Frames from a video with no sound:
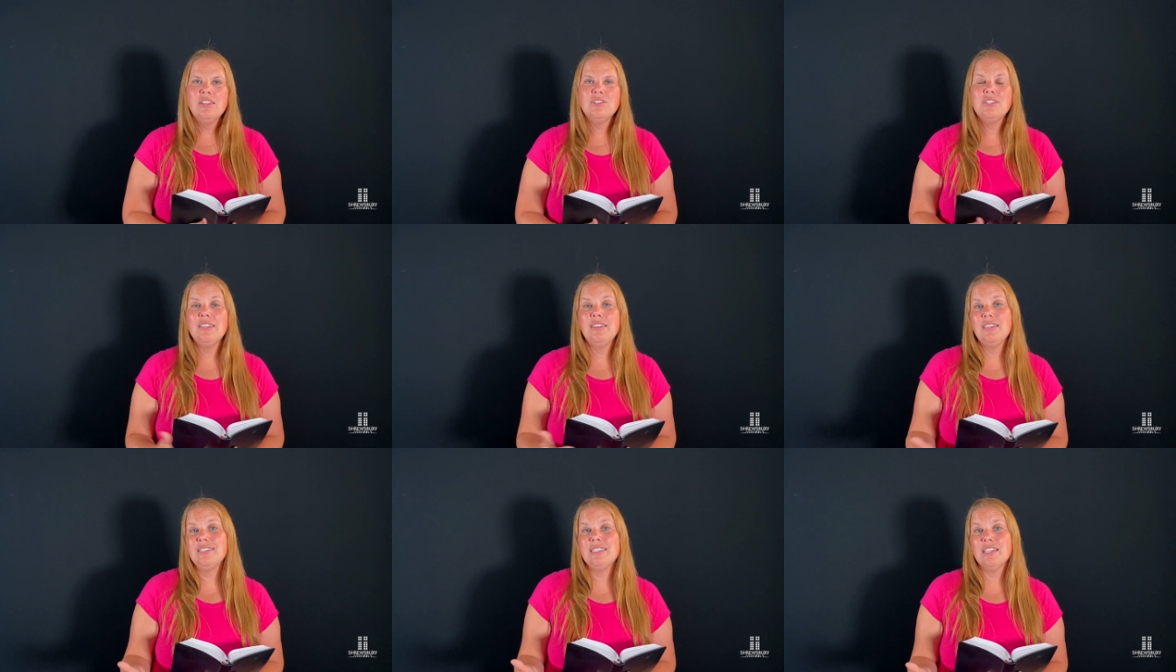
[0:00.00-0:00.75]
You see,
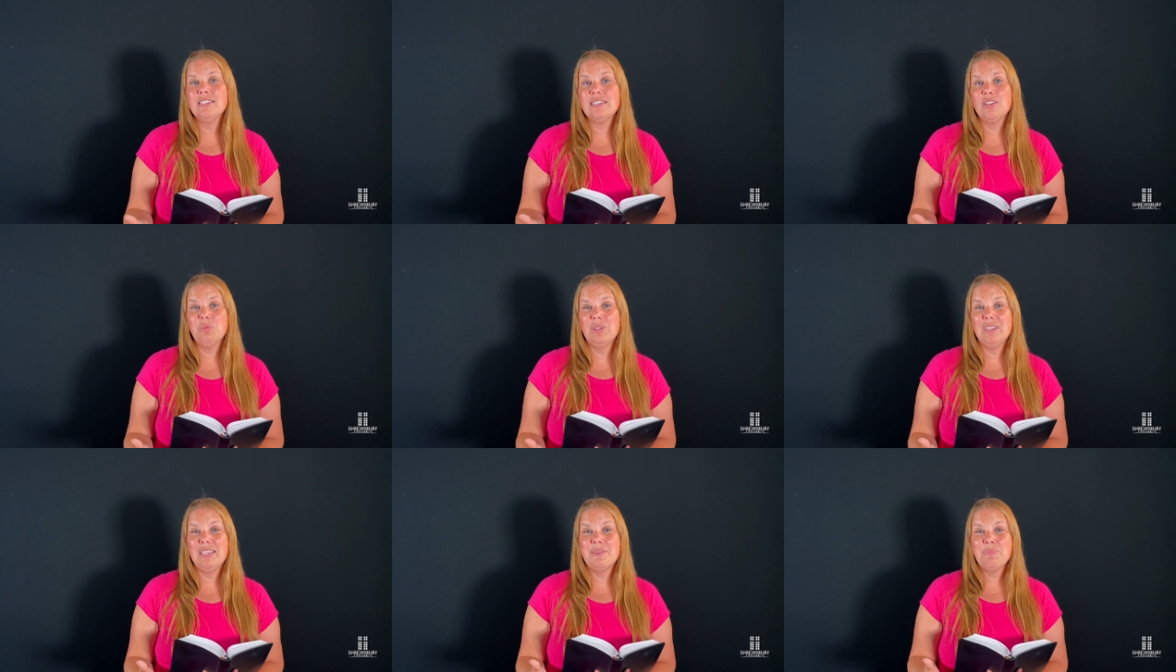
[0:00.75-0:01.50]
these things can
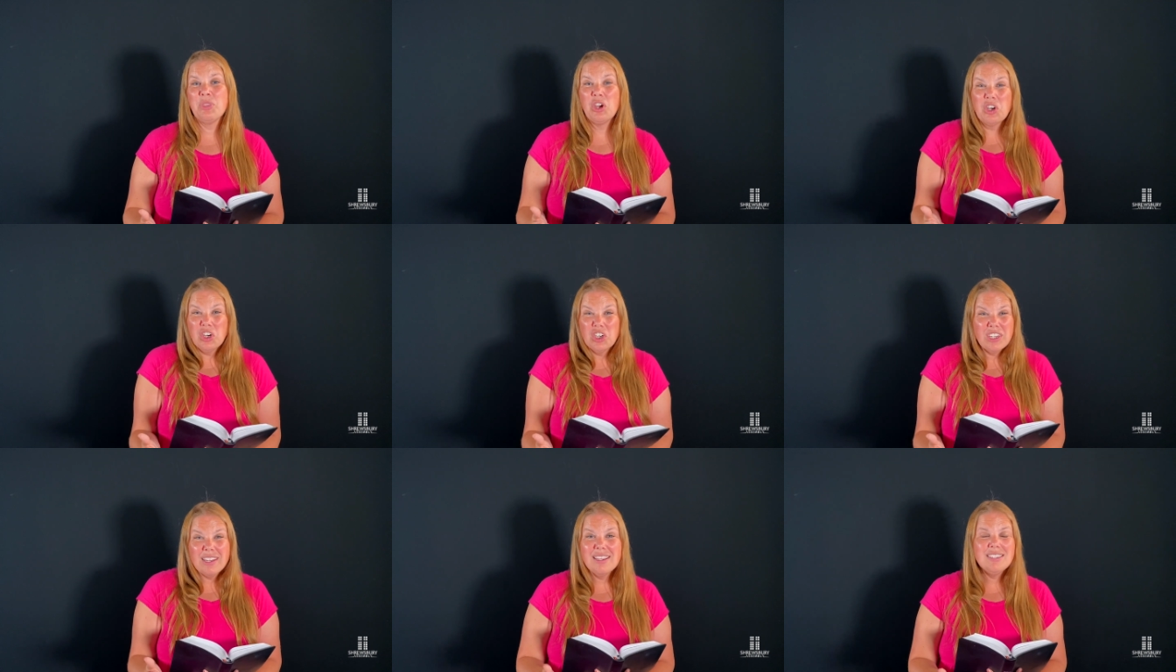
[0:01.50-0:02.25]
really
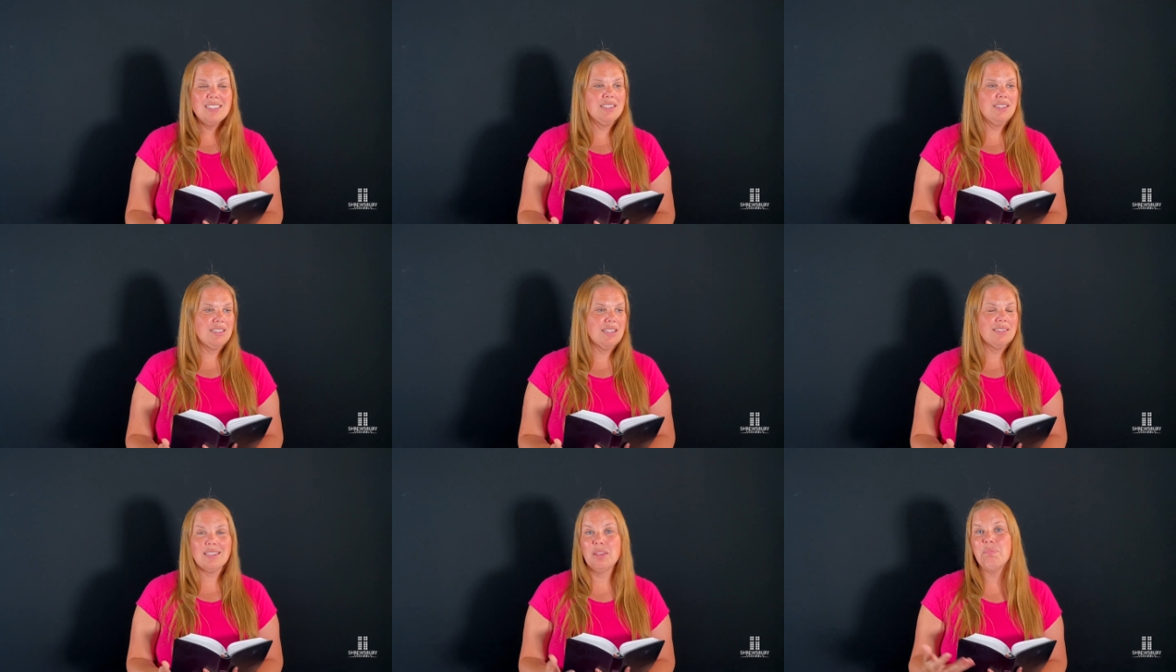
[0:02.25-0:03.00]
irk us, these
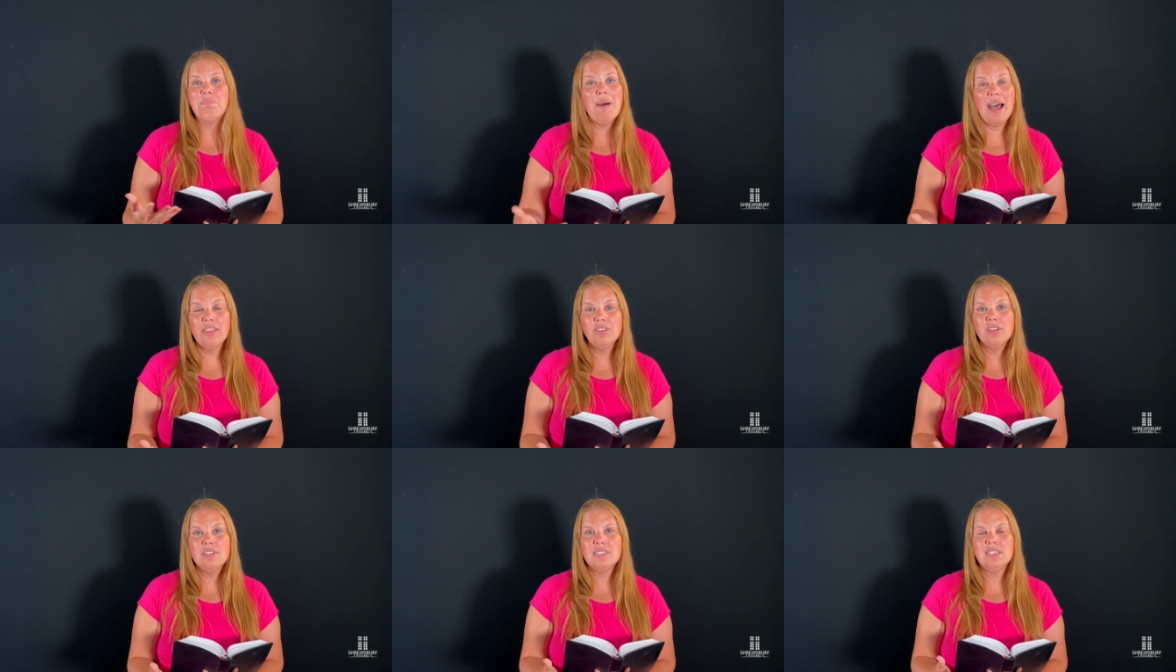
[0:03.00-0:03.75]
things can
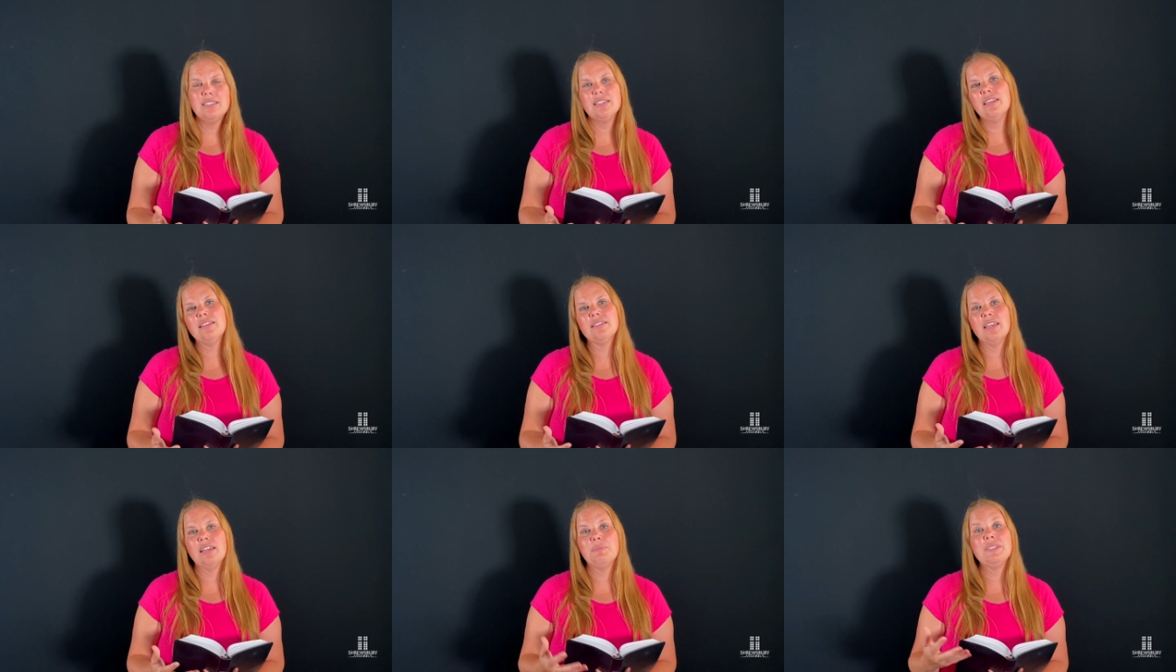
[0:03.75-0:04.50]
bother us, these things
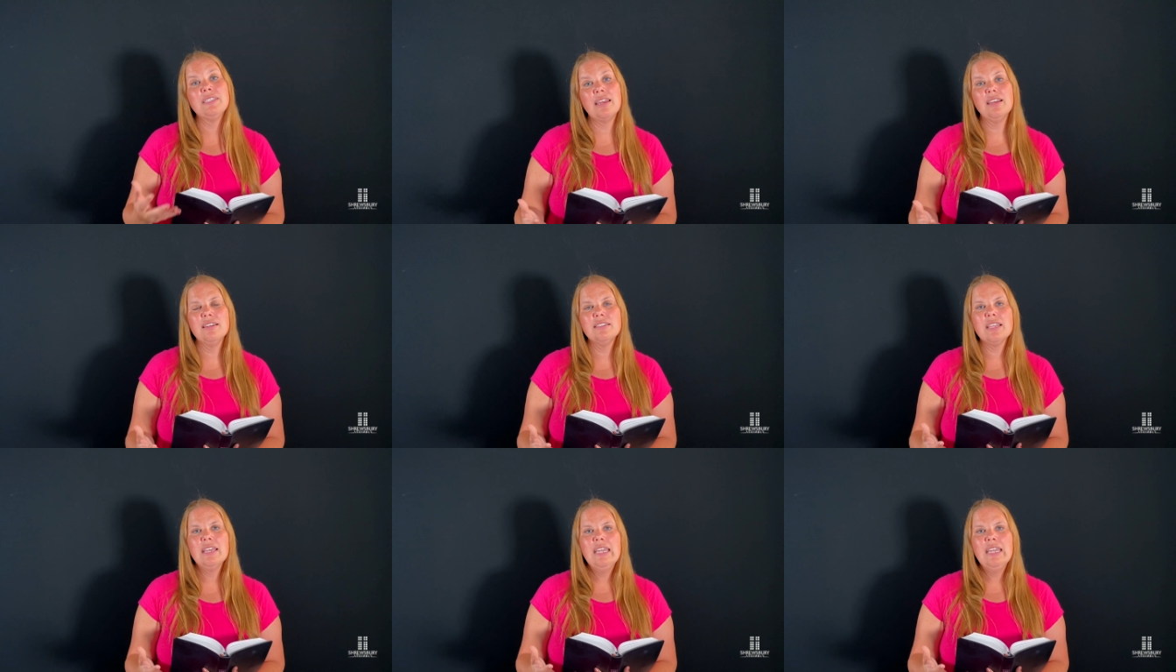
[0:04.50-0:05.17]
can upset us.